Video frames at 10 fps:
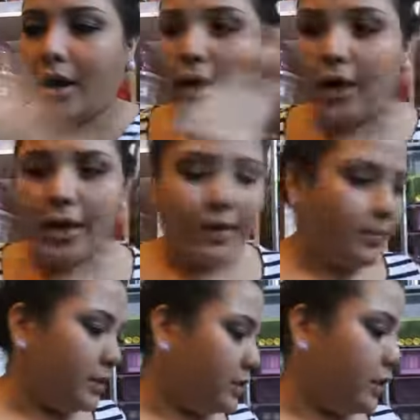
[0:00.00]

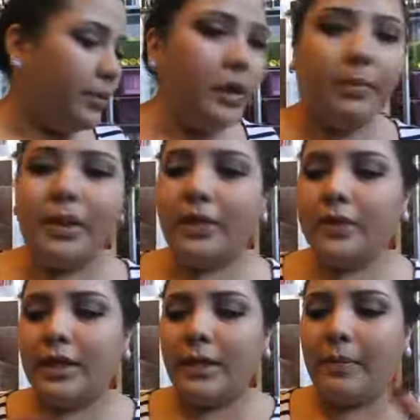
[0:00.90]
So I'm going to be
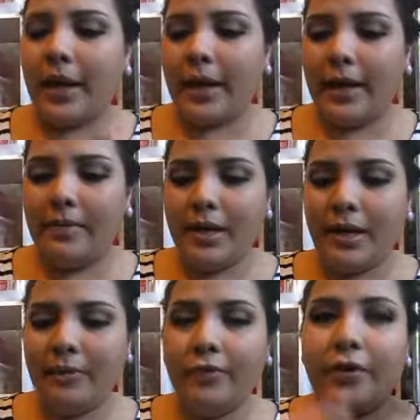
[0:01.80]
using my
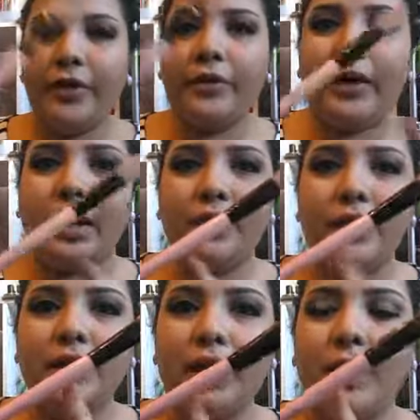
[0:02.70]
Makeup For You. I got
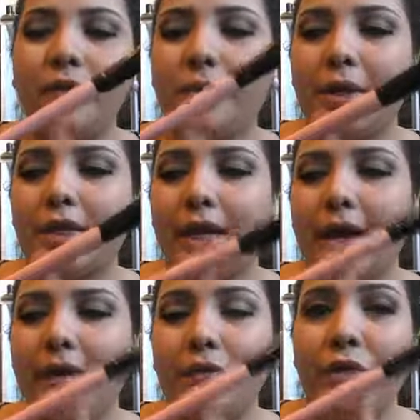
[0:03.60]
every brush that I
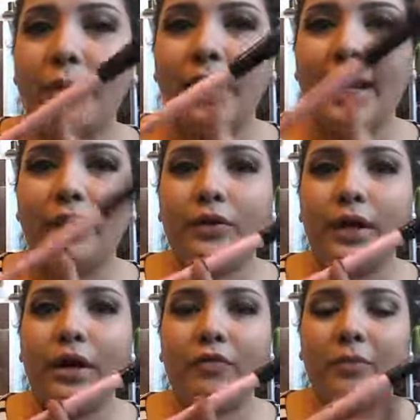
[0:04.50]
have with a pink handle
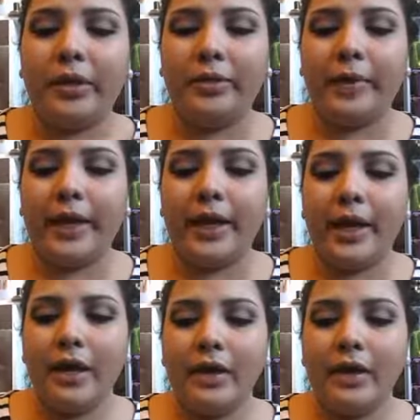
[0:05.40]
I got from eBay.